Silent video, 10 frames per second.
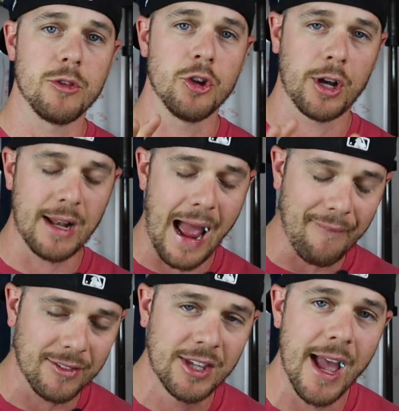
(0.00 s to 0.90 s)
you're gonna
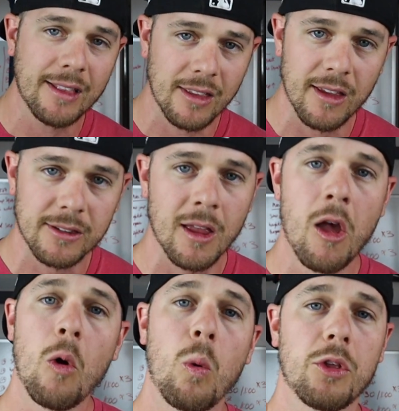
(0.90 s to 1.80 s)
have to take this
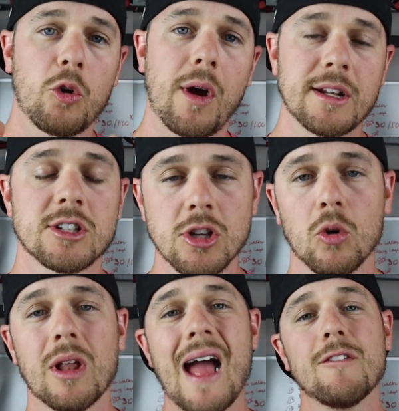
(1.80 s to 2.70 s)
with a grain of
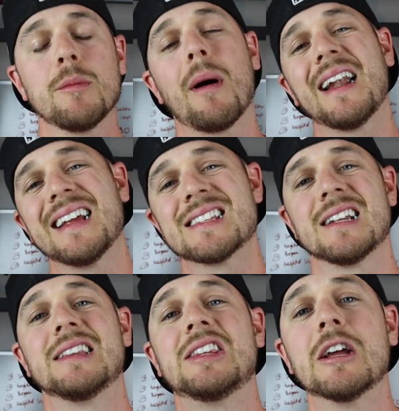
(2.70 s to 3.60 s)
salt. Everybody is in
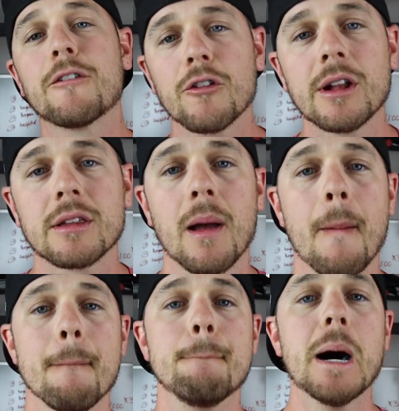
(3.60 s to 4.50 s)
a different
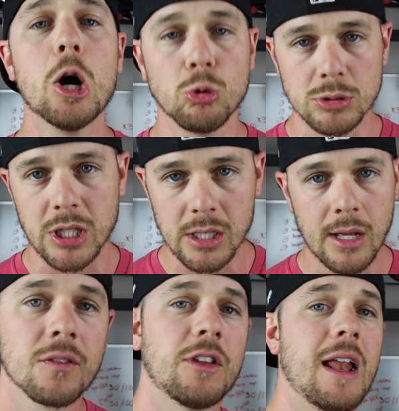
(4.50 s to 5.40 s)
boat
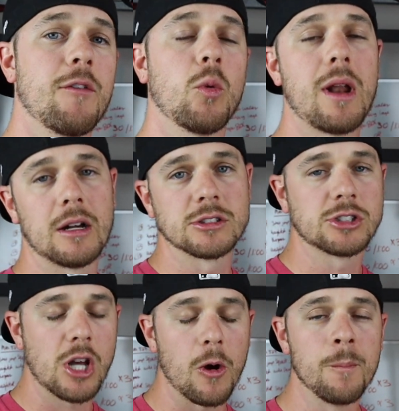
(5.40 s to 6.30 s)
than everyone else.
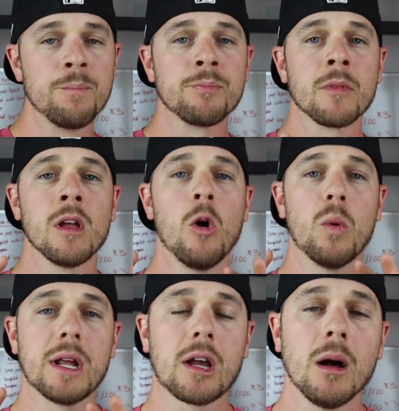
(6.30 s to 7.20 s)
So,
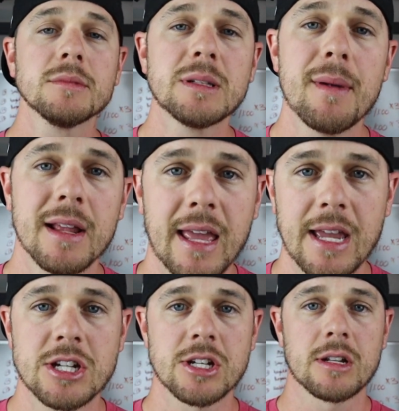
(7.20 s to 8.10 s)
when it comes to
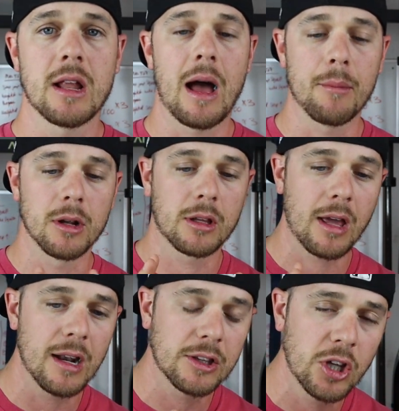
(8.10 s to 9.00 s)
medication, I'm gonna
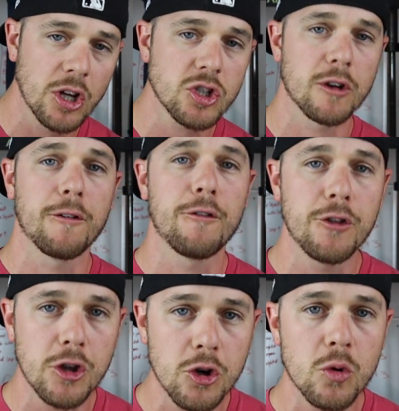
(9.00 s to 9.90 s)
kind of touch on a
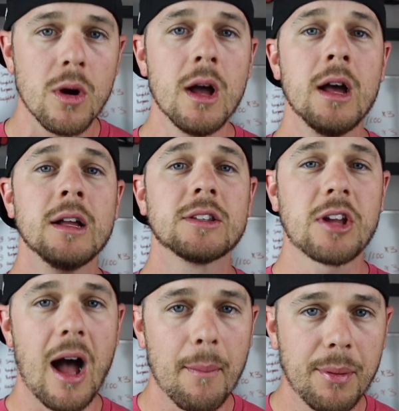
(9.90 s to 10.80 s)
few
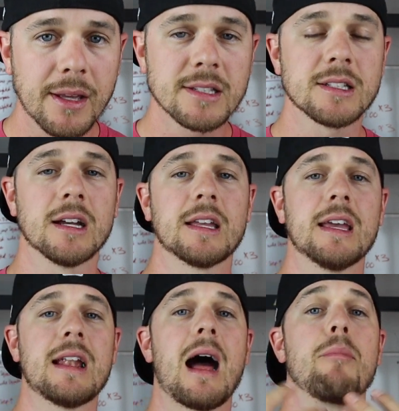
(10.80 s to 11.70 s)
topics.
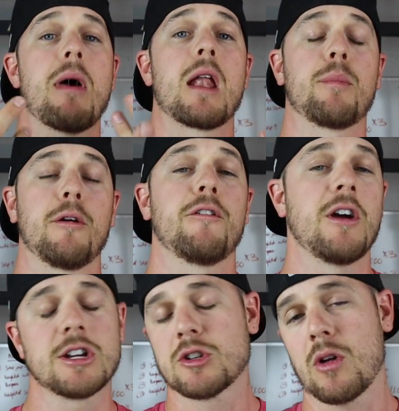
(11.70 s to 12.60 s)
Again, I'm not a
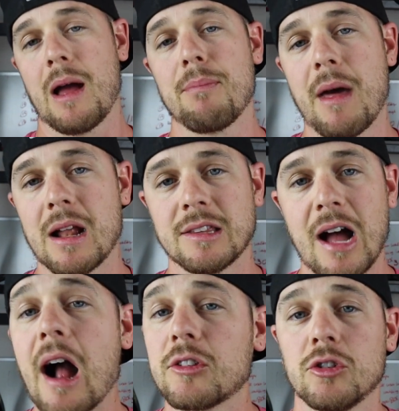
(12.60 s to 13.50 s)
professional, I'm not a
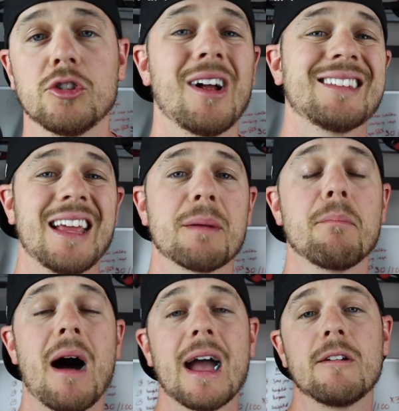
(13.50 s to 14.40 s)
doctor. Do not take
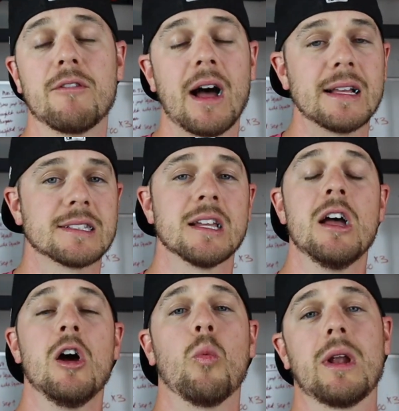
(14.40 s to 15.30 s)
my advice
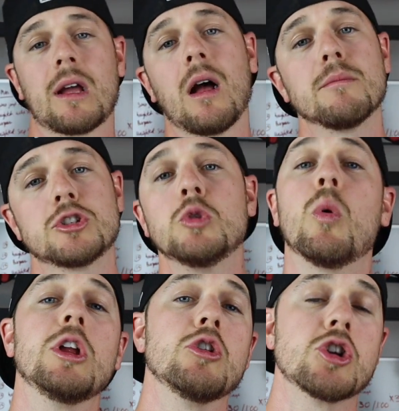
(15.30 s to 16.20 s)
when it comes to
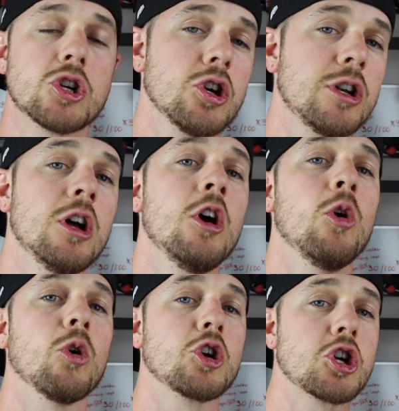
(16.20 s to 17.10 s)
what you should
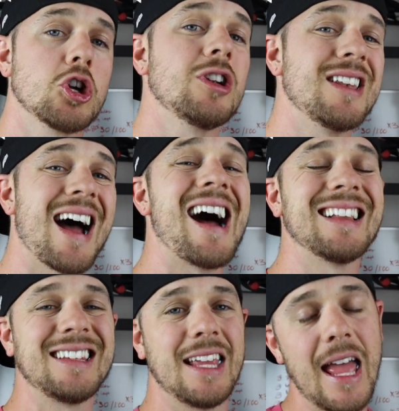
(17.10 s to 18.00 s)
or should
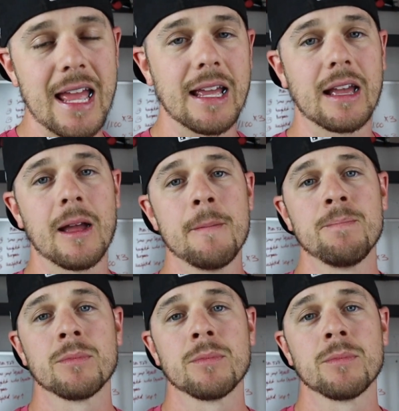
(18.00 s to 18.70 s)
not take